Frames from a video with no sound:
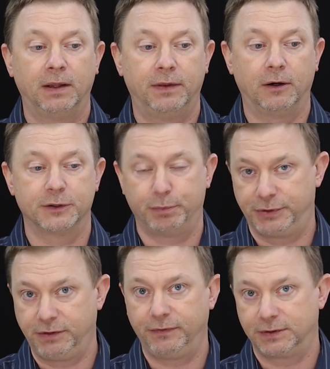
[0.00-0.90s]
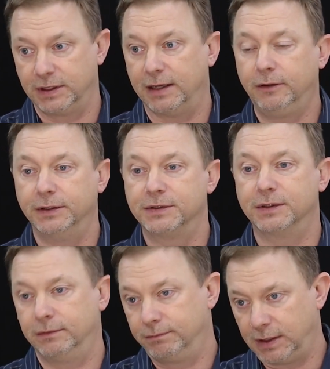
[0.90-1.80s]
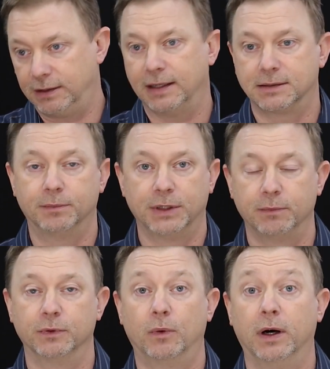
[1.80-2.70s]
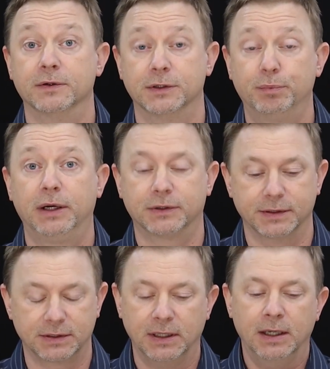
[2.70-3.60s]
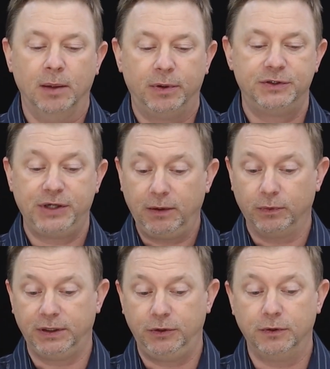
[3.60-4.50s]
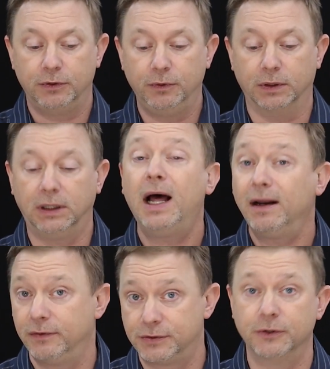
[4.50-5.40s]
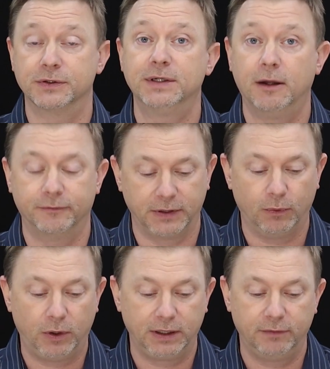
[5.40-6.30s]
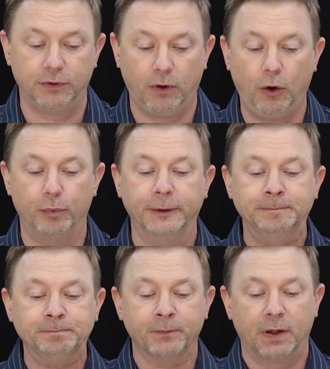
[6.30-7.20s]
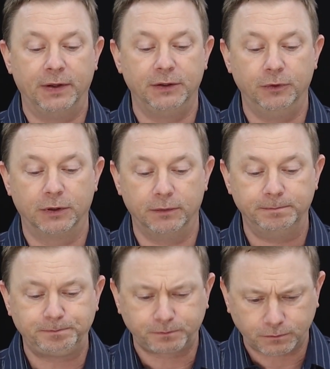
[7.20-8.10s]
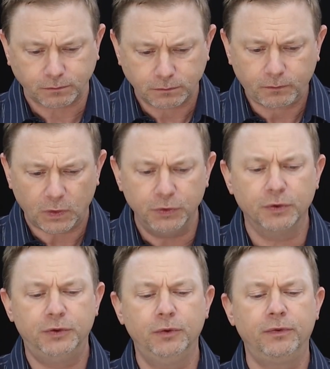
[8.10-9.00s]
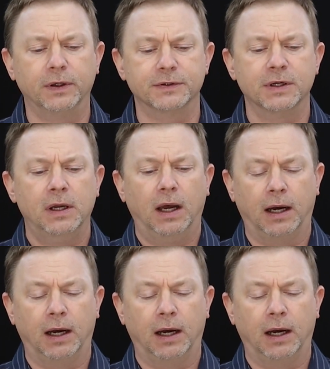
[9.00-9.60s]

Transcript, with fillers: that are specific to that illness, and that sometimes requires a specialist. But generally, you can do a lot of this yourself, and I want to give you hope that you can do things.